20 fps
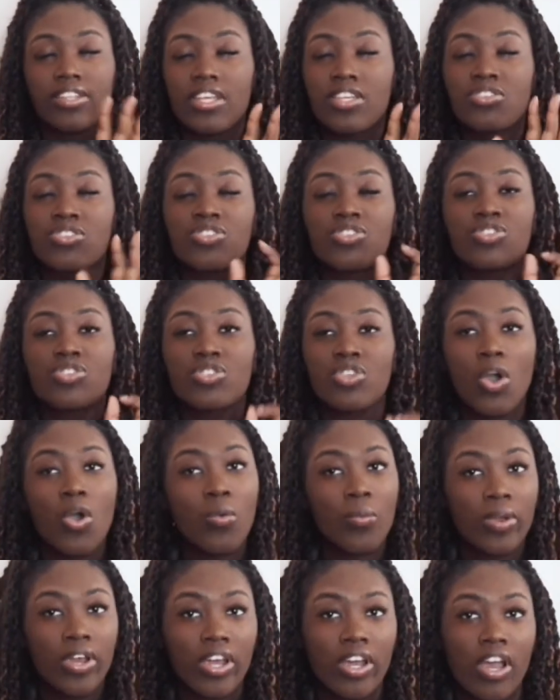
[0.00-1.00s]
It's
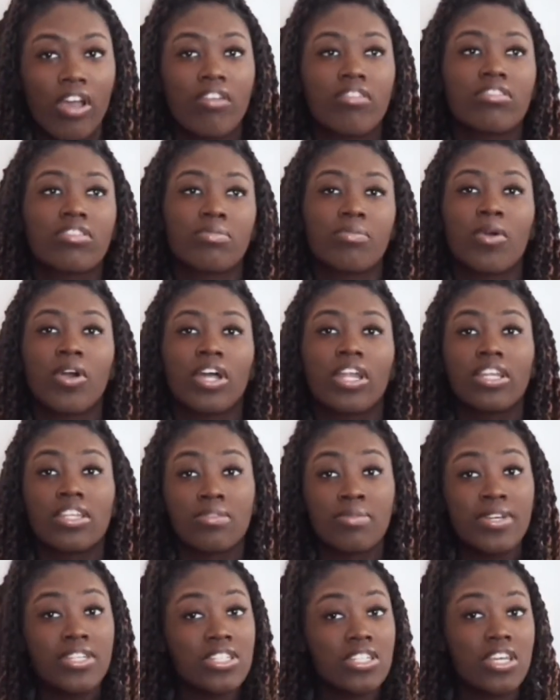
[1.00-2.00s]
so rare I smoke,
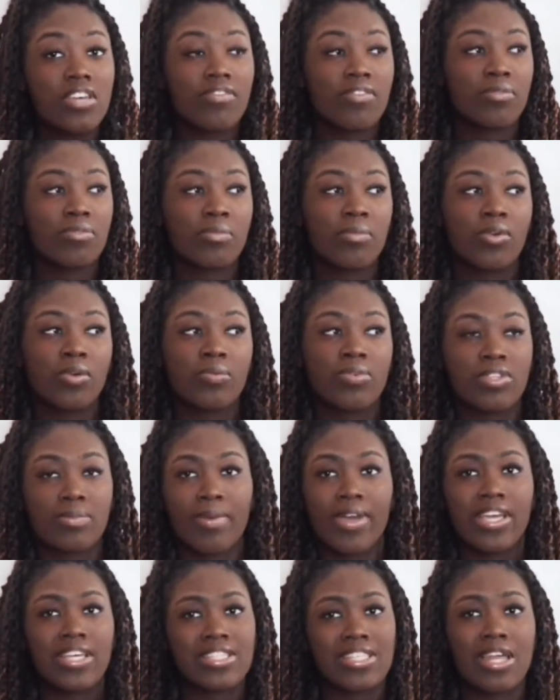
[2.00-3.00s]
especially if I'm smoking with
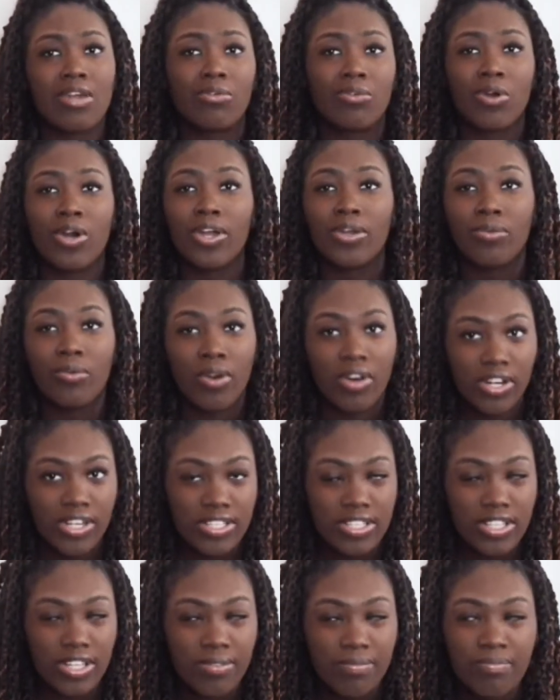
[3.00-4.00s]
somebody, because I don't know how to do all that
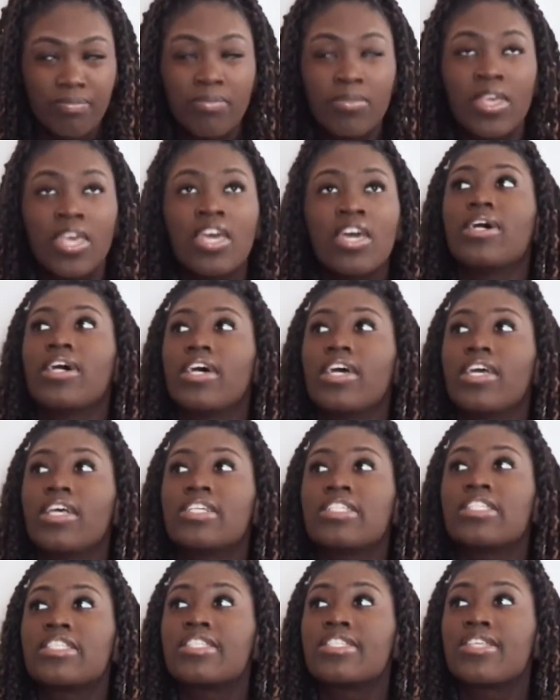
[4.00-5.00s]
stuff.
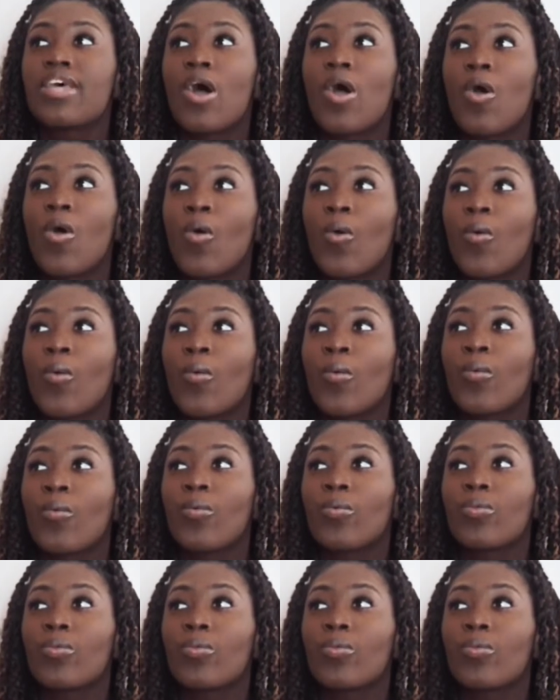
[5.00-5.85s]
But so